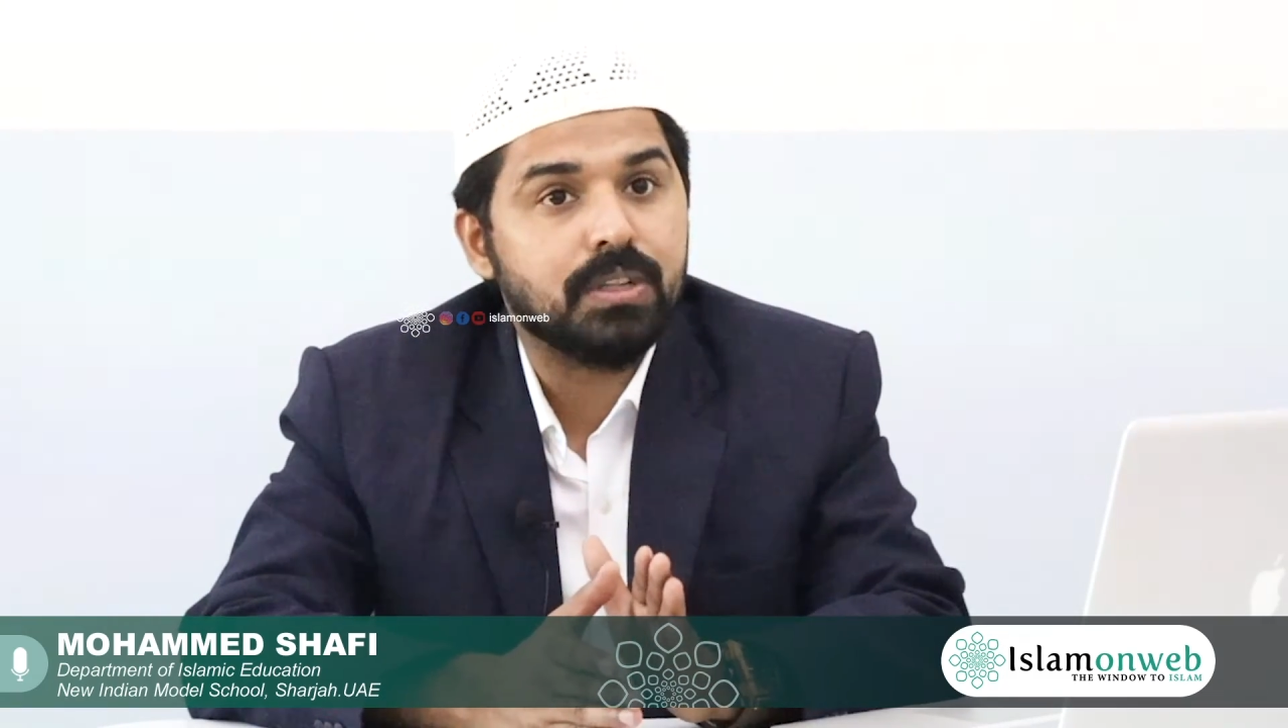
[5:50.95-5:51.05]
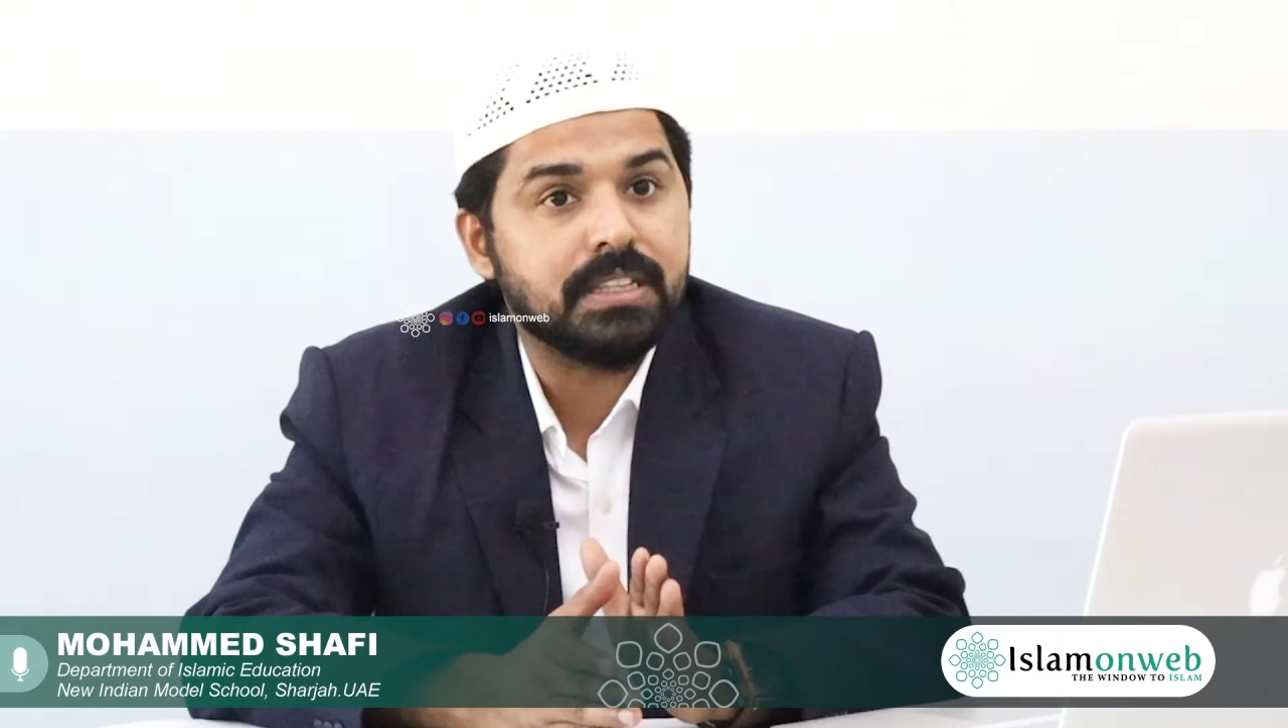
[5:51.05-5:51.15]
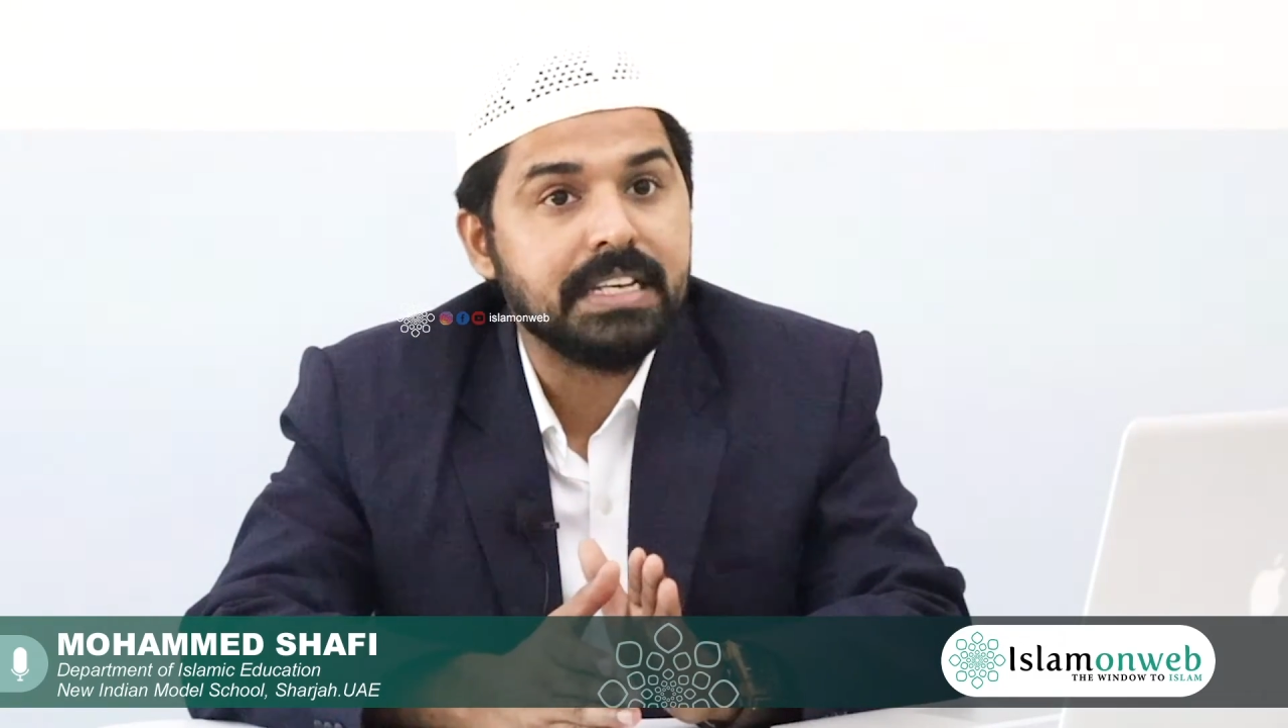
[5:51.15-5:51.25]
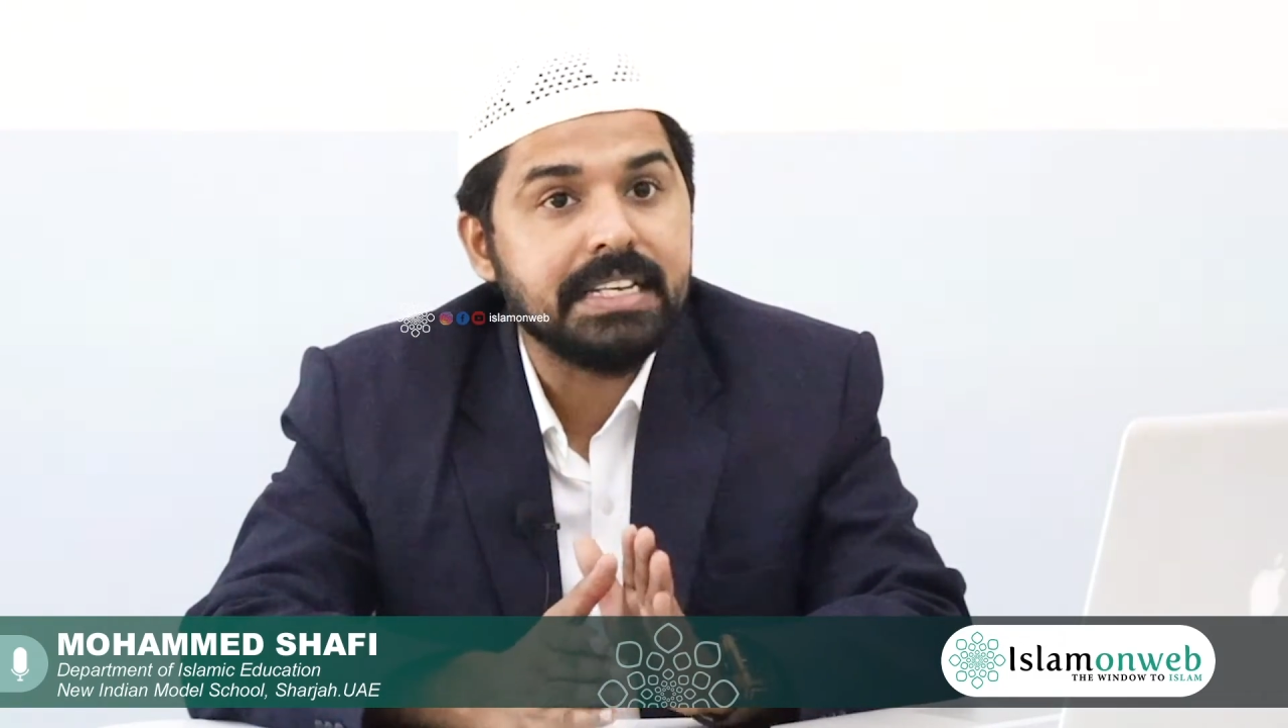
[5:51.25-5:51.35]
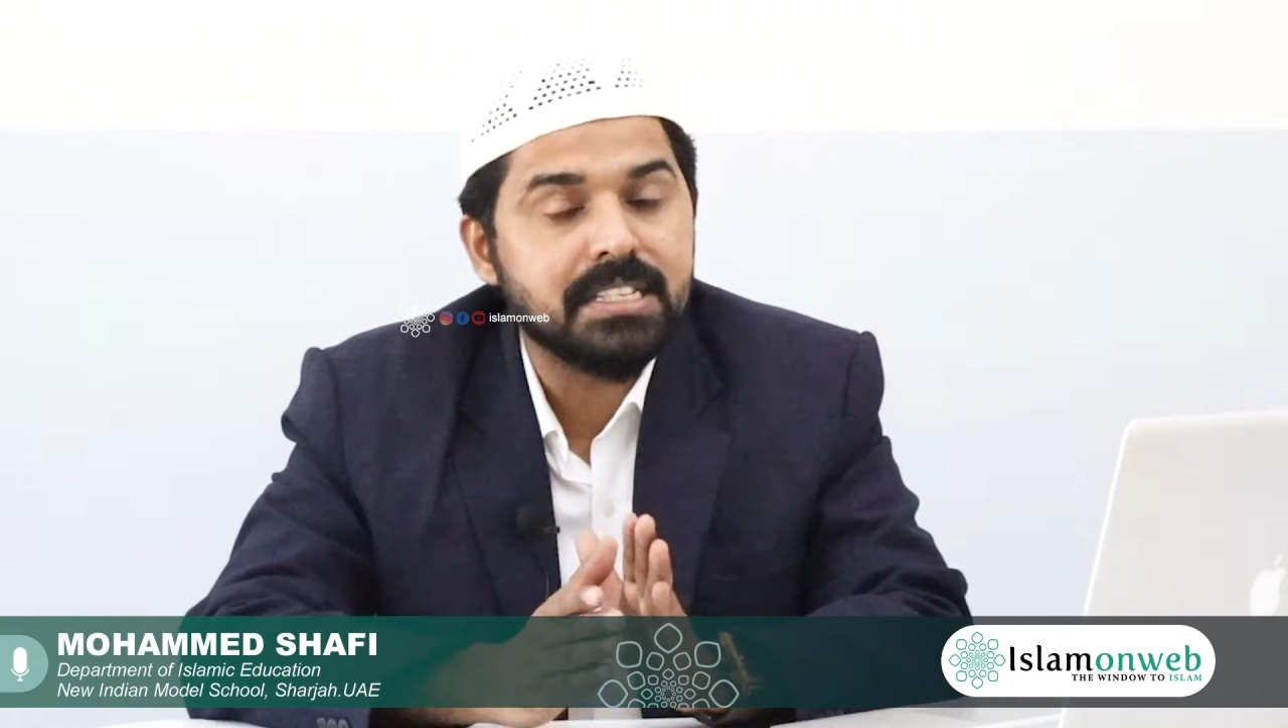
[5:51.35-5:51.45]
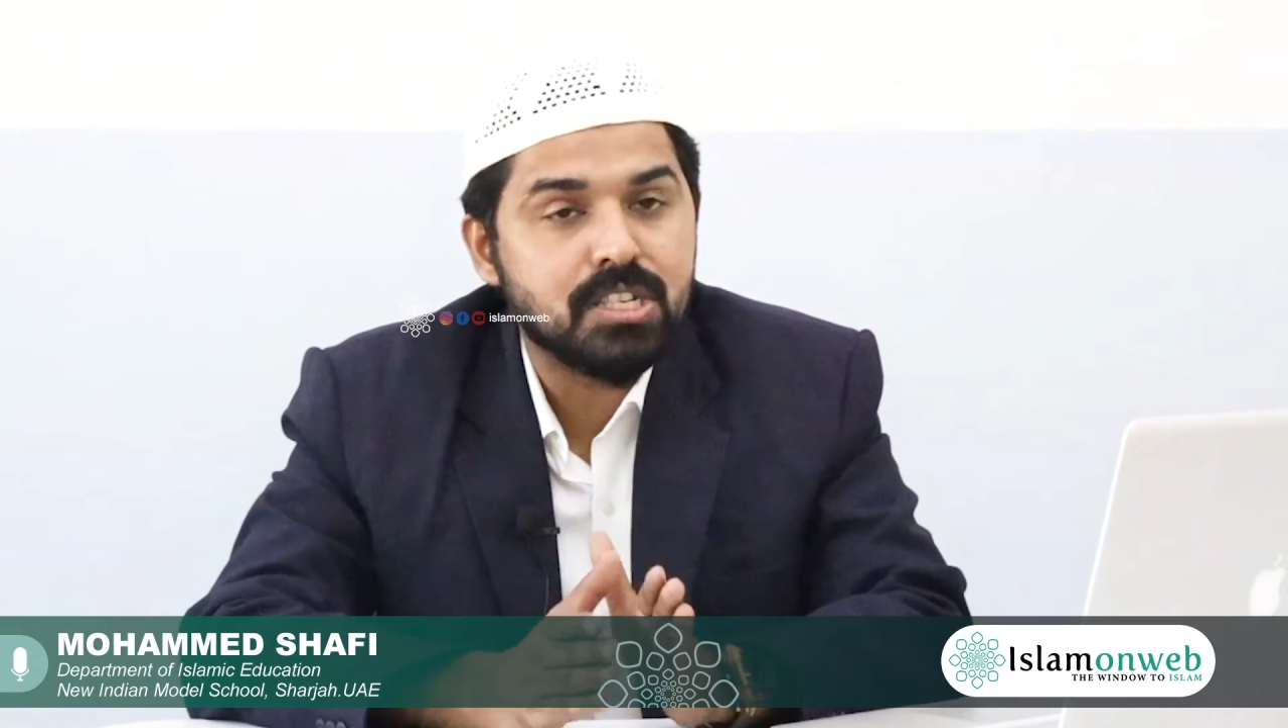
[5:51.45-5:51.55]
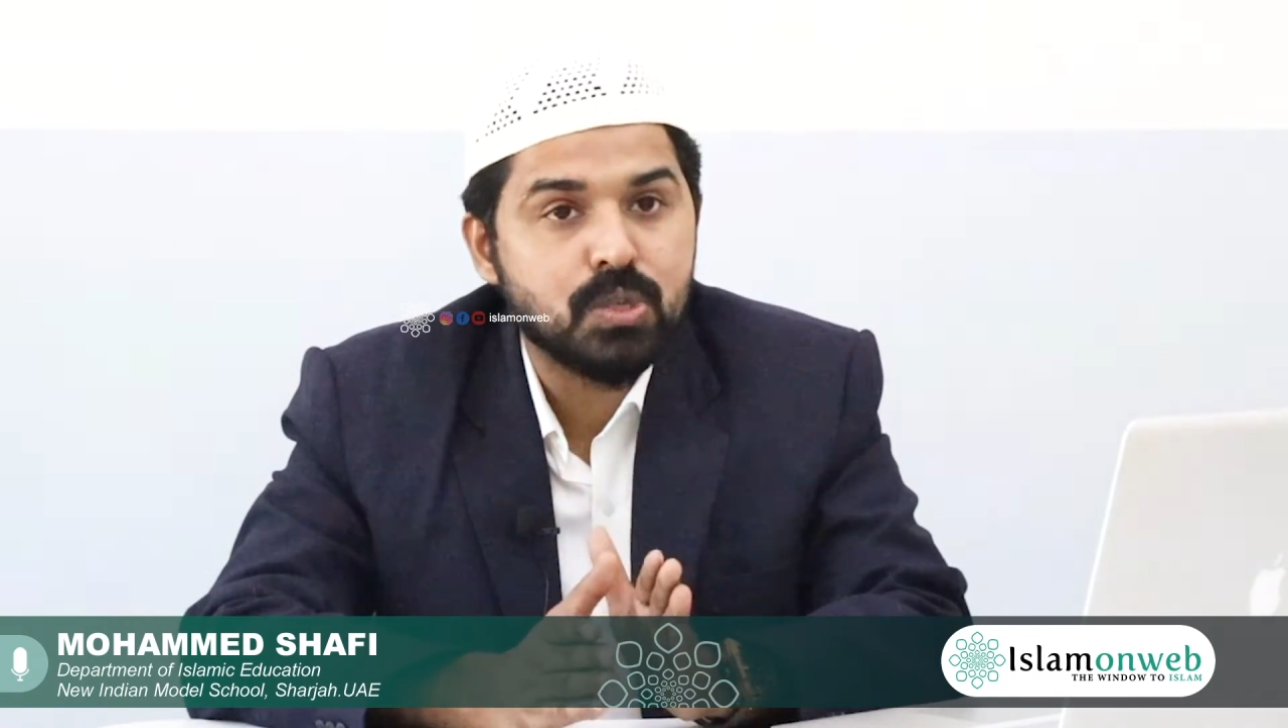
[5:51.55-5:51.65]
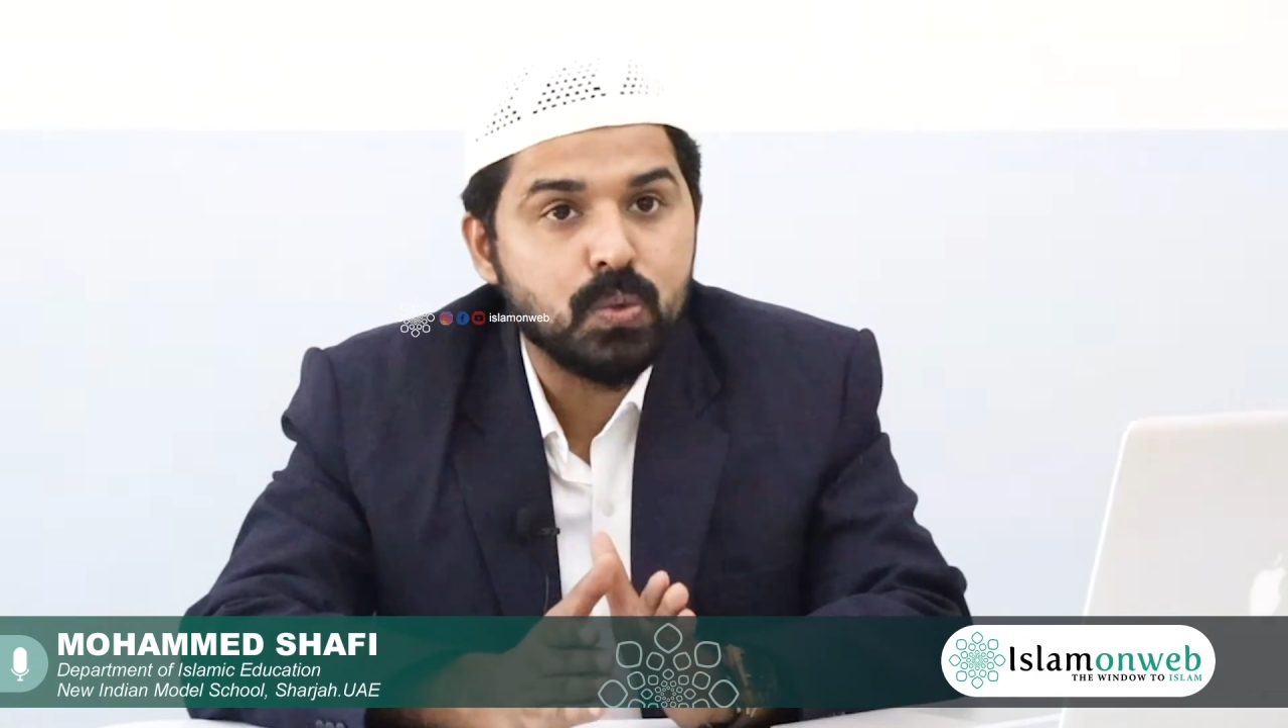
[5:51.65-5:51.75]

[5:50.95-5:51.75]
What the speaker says: these